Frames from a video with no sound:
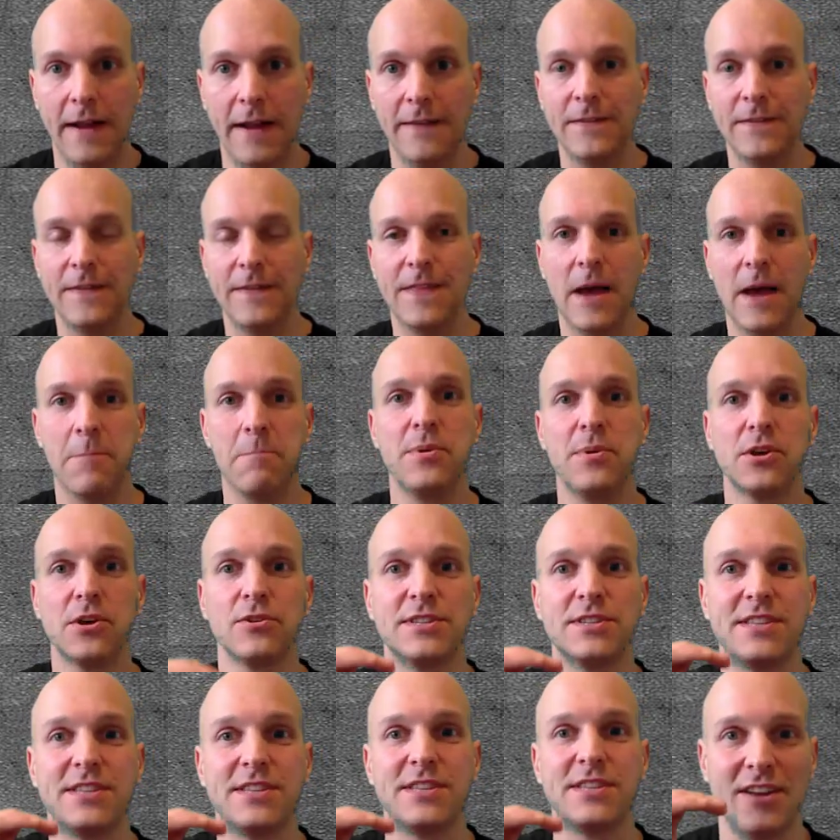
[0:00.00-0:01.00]
And then that
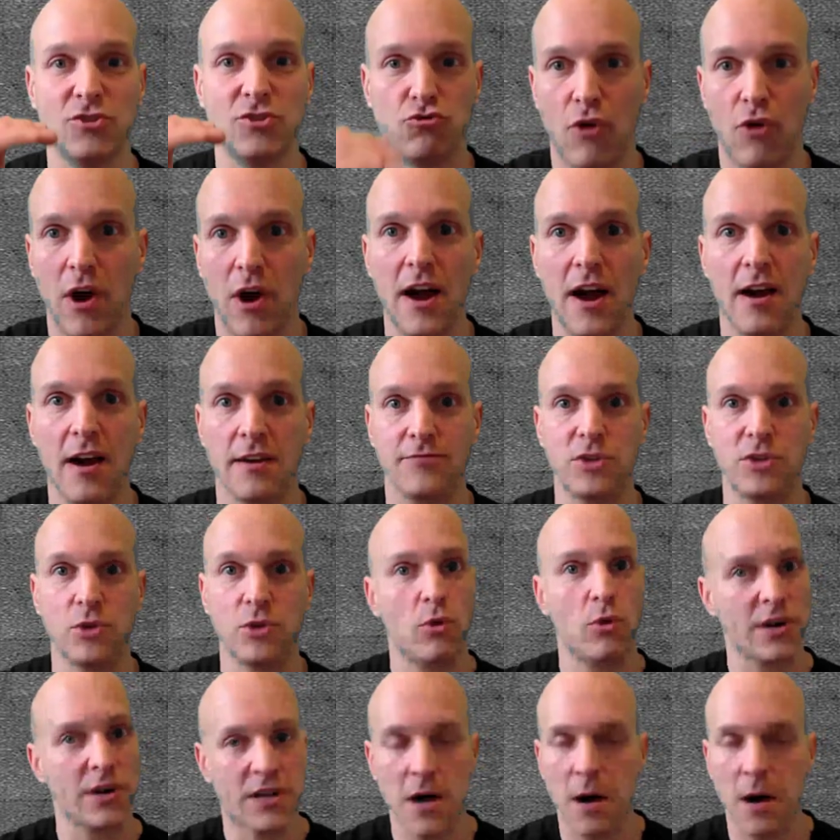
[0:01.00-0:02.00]
builds that drive
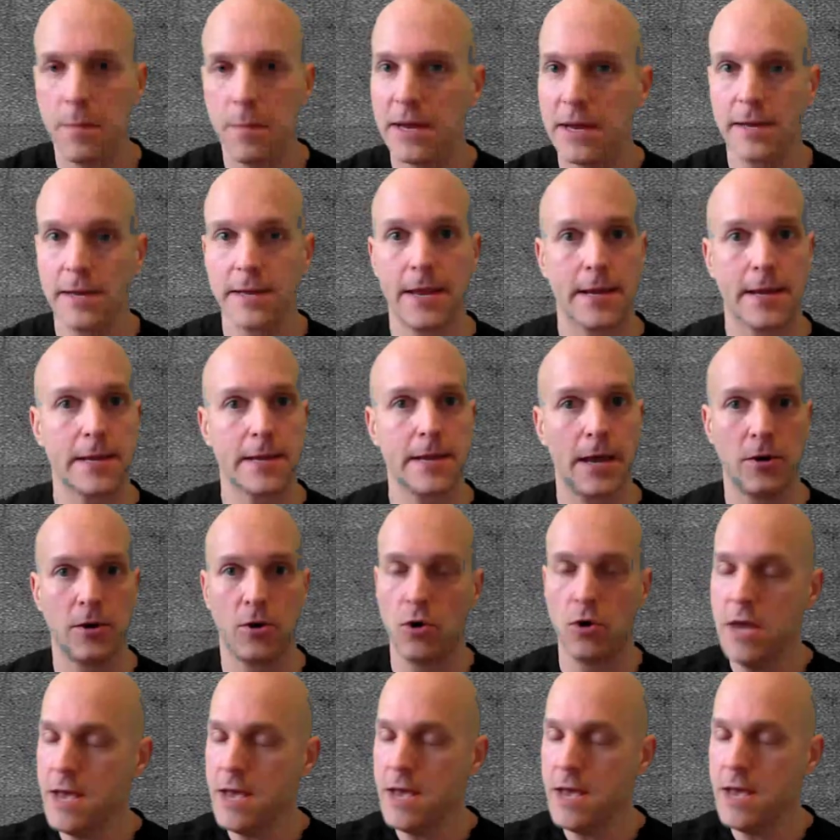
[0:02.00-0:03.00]
to want to come out of that
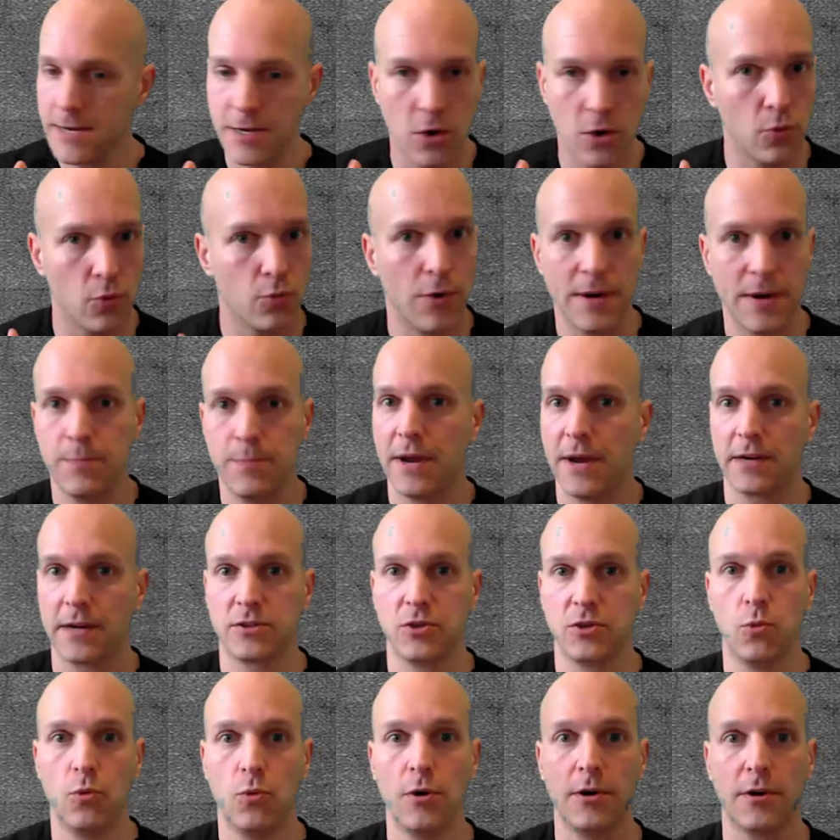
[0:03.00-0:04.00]
kennel and go right
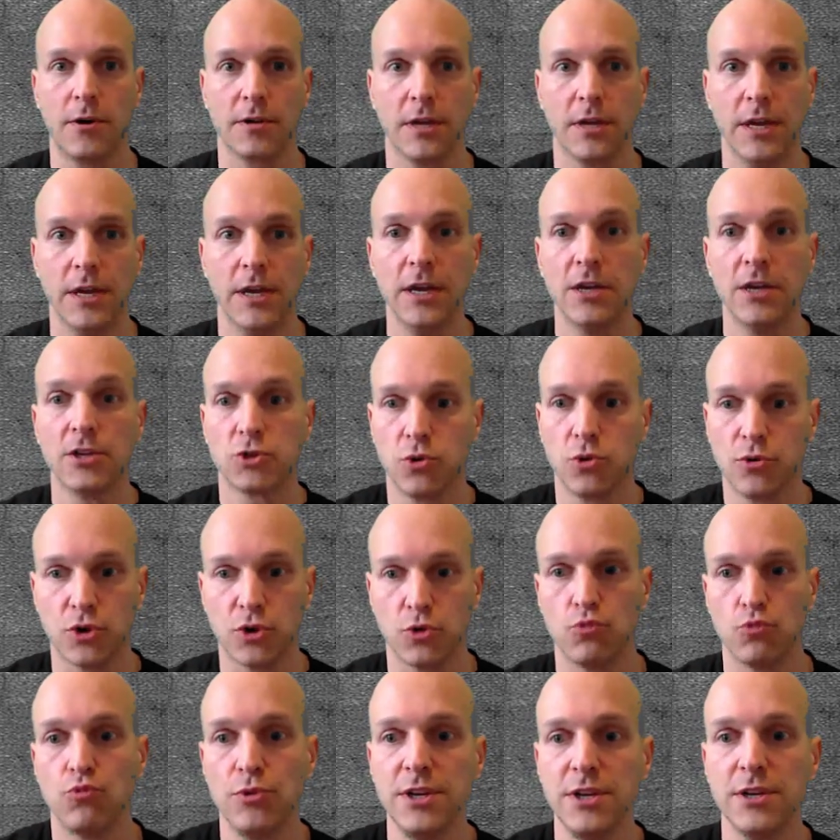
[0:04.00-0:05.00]
back to work. So
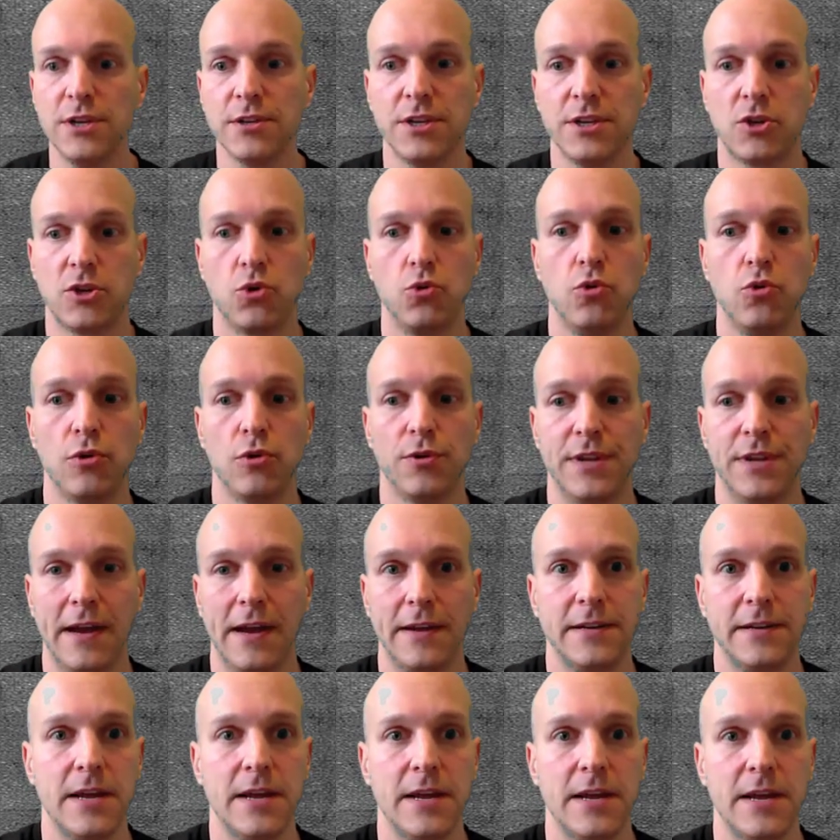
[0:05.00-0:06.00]
it's a really cool
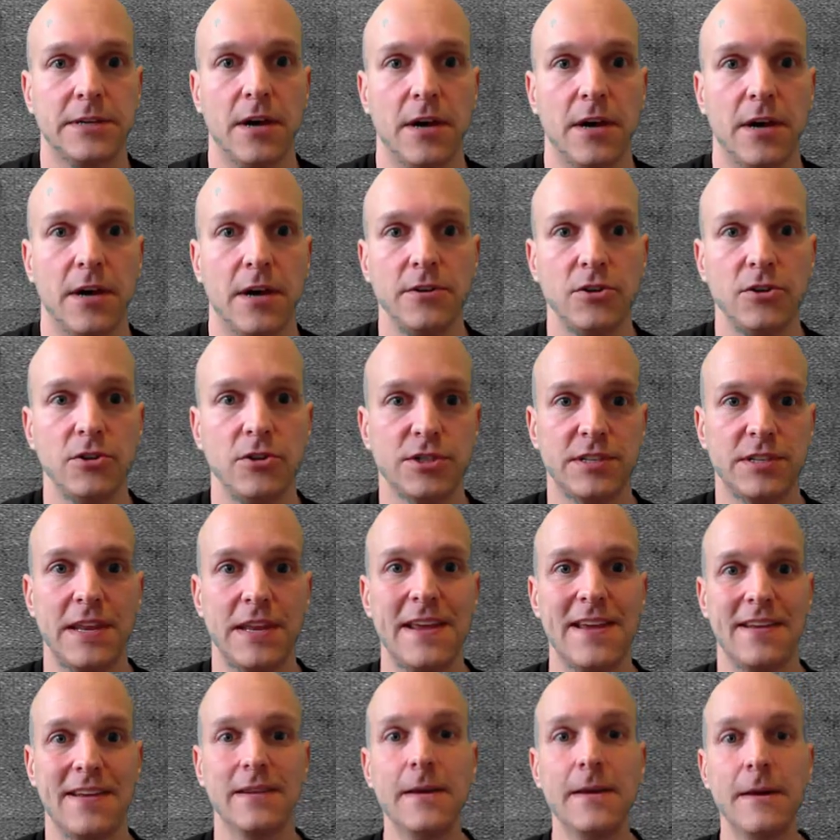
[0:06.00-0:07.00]
dynamic to
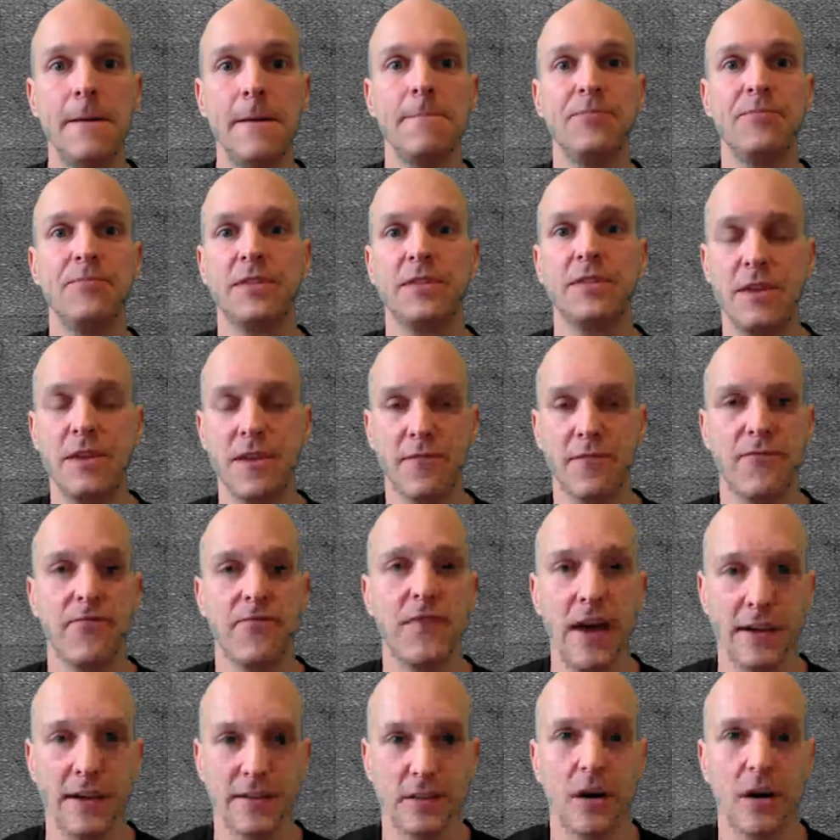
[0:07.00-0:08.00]
understand the
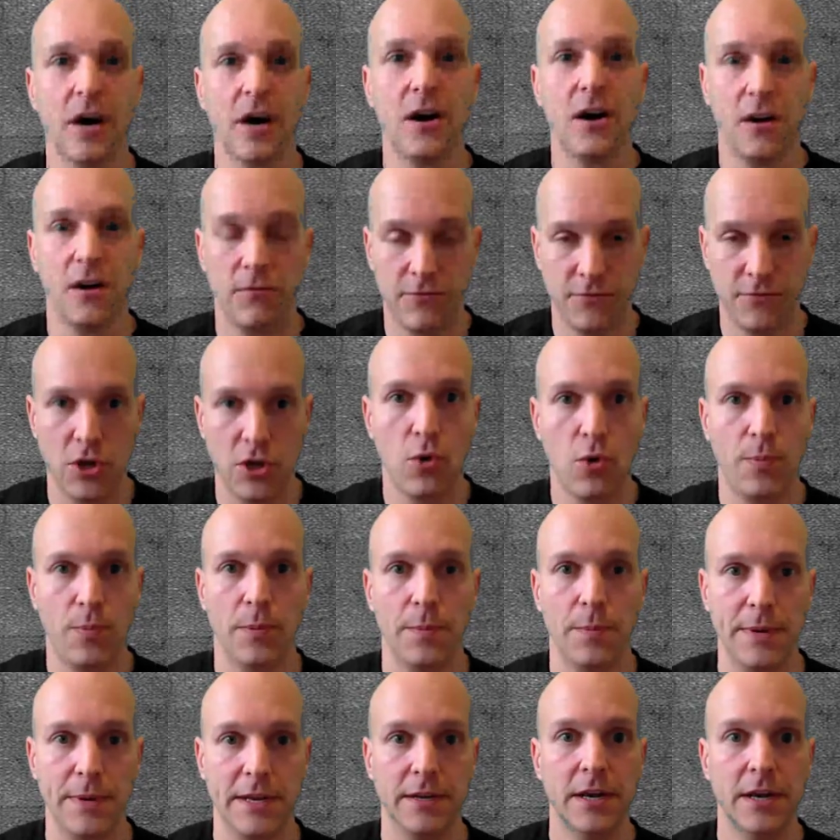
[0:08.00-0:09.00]
effects of
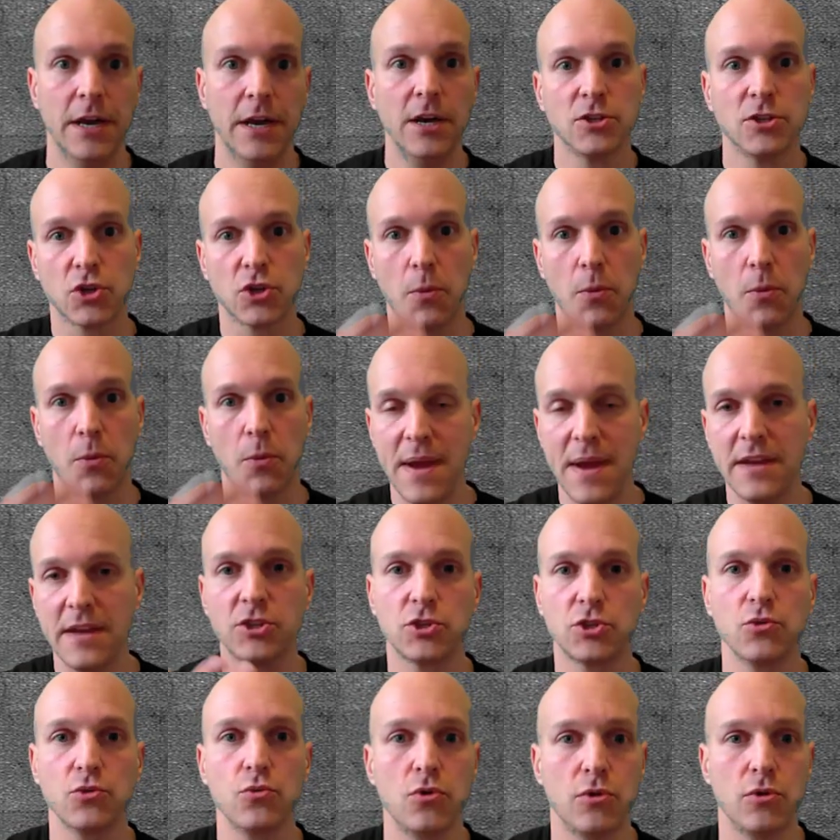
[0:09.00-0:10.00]
dopamine. So
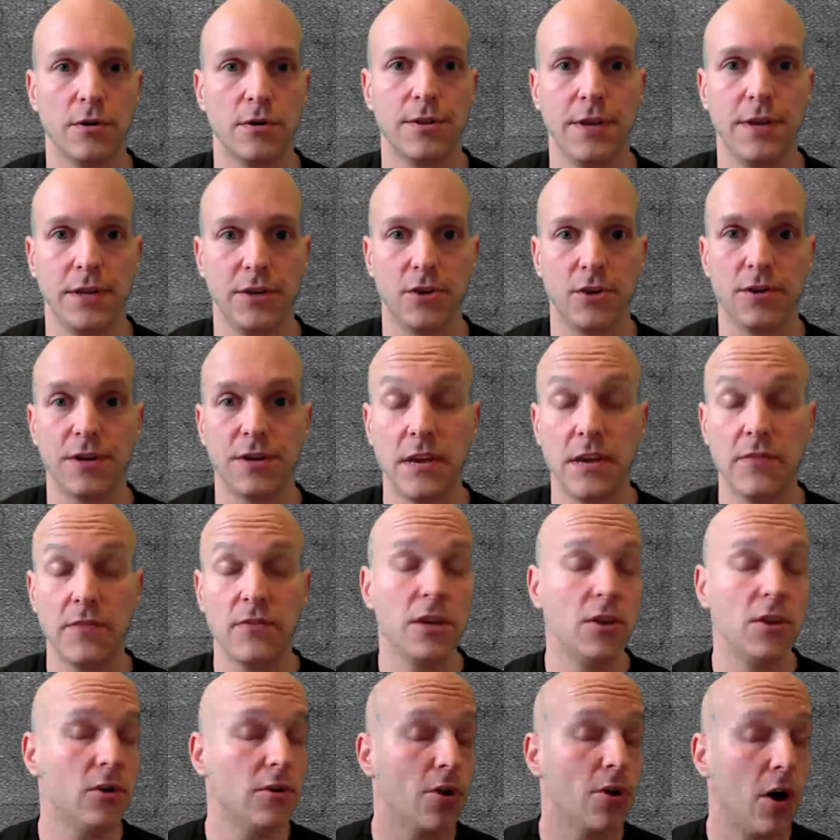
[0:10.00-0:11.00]
make sure that you're
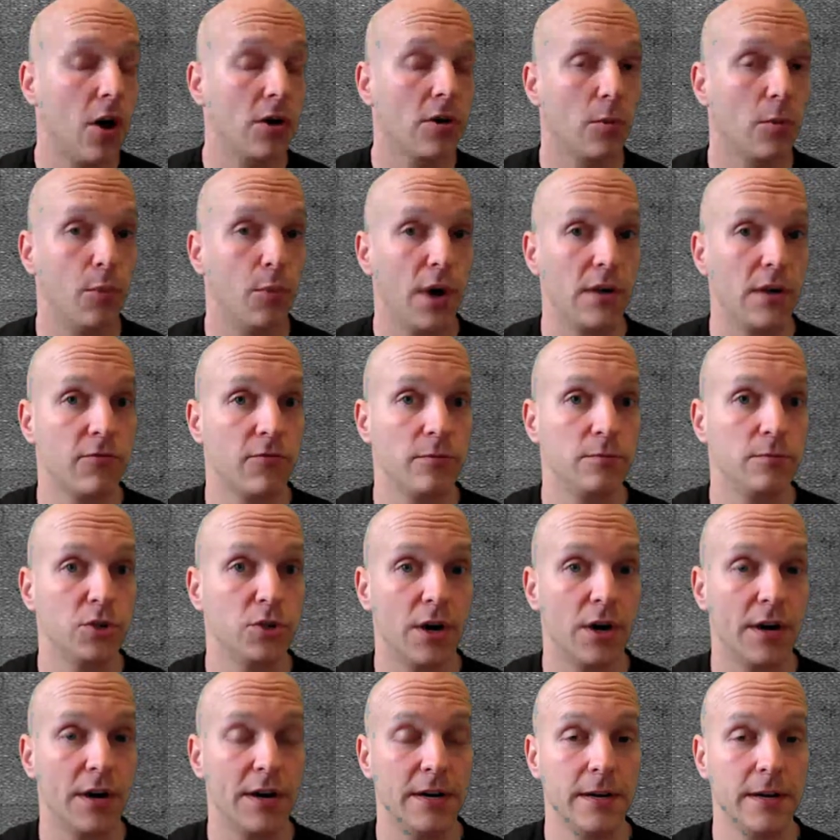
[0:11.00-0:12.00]
giving your dog a break from
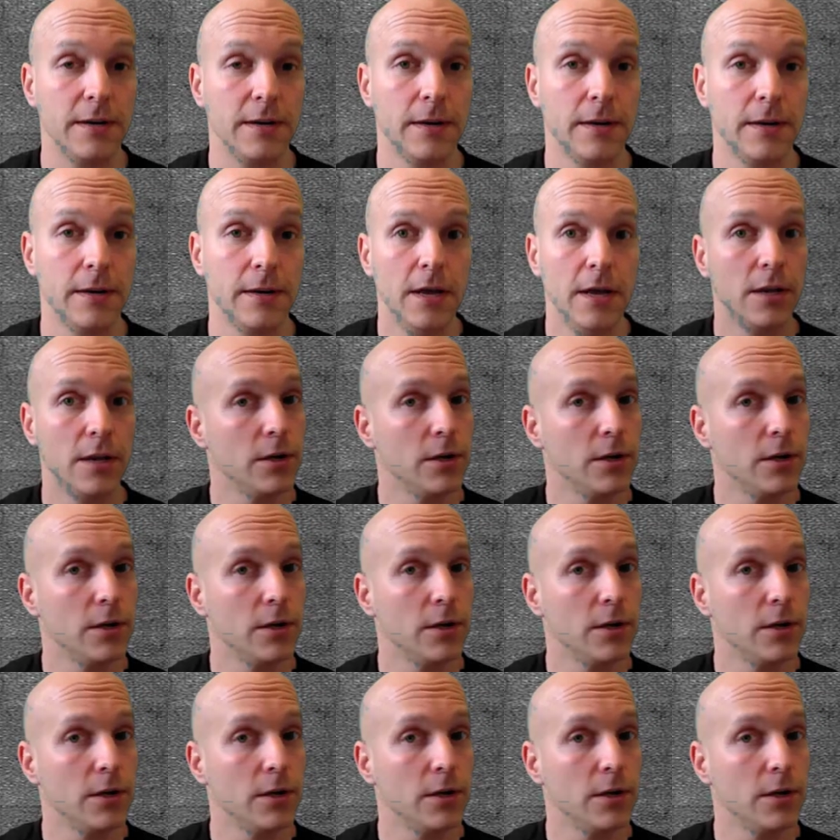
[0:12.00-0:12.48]
training.